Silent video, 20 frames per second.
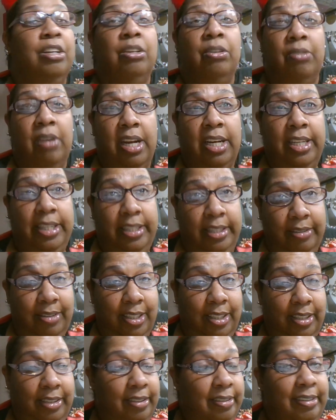Granny
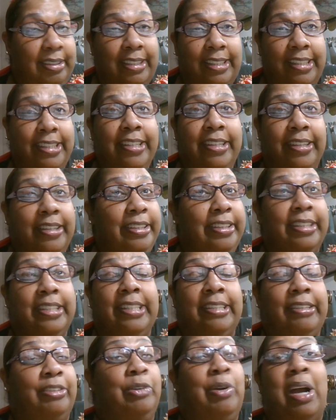
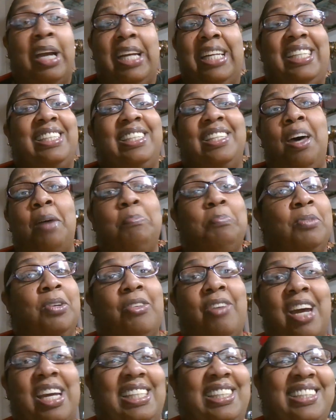Granny something
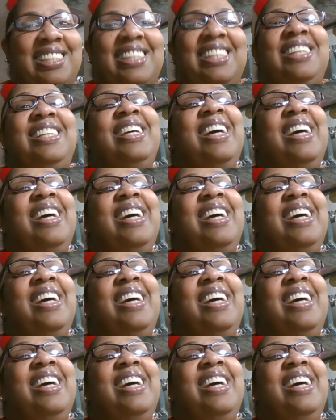crazy.